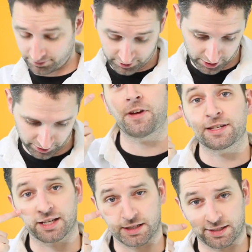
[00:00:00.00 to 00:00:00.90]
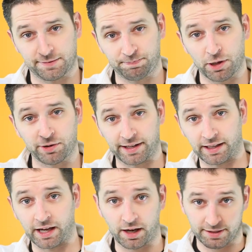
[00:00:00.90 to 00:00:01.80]
good, face
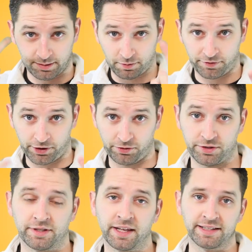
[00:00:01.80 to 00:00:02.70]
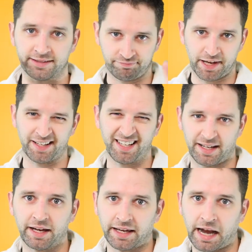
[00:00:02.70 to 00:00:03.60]
explodingly awesome reviews. It
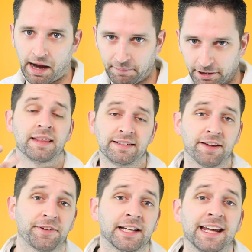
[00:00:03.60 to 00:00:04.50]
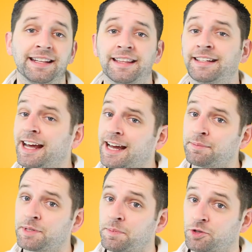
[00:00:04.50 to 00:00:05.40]
can happen. Then definitely hit the
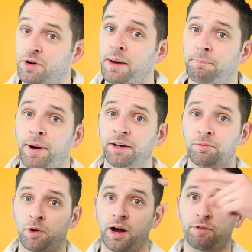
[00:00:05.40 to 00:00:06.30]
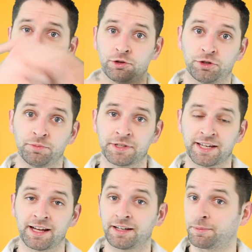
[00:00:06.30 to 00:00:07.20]
daggum subscribe button wherever YouTube
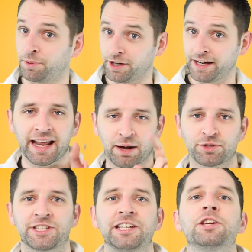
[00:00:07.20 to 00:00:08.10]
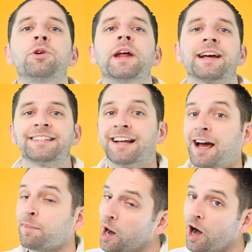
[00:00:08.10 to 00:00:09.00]
decided to put it. And I will see you next
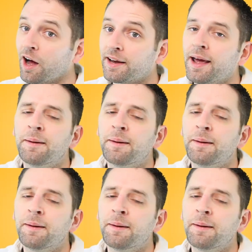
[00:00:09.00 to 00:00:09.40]
time on